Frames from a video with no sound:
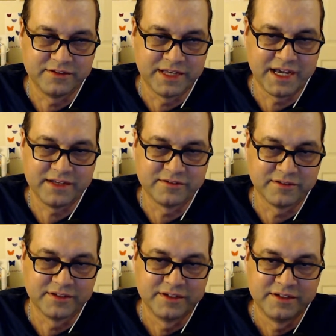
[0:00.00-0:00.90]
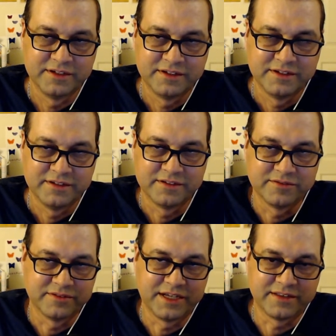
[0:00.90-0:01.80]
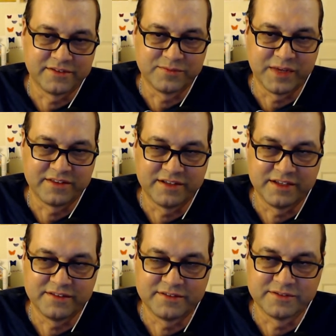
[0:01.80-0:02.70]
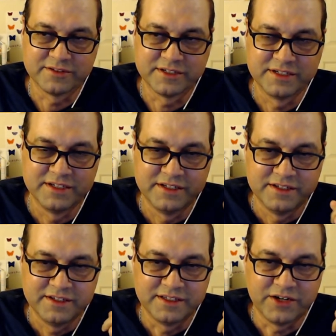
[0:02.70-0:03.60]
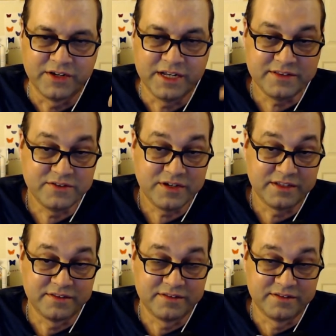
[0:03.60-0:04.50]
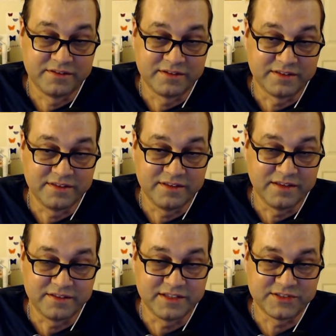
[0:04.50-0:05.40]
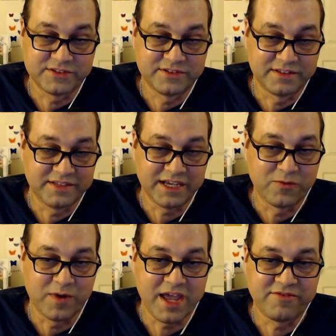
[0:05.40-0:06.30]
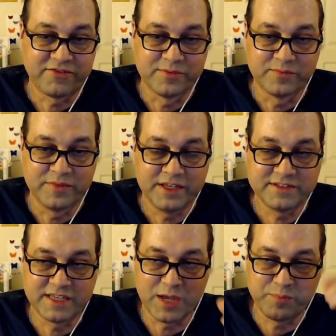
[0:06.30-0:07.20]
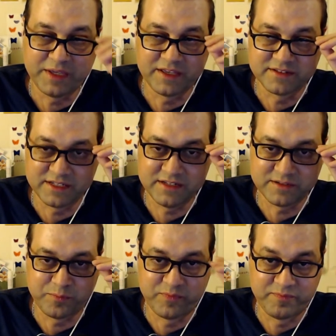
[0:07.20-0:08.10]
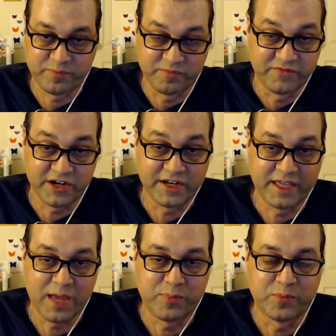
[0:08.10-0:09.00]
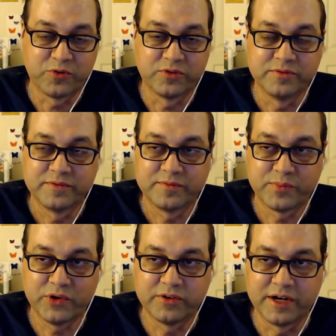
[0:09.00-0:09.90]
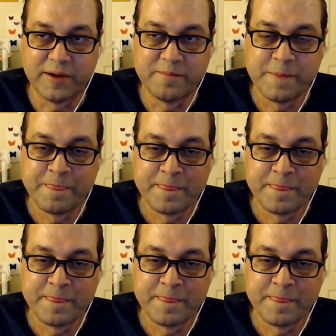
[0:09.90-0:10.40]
do that, or that doesn't make sense, or, and that's not to take away from Inkscape, because it is a very capable program,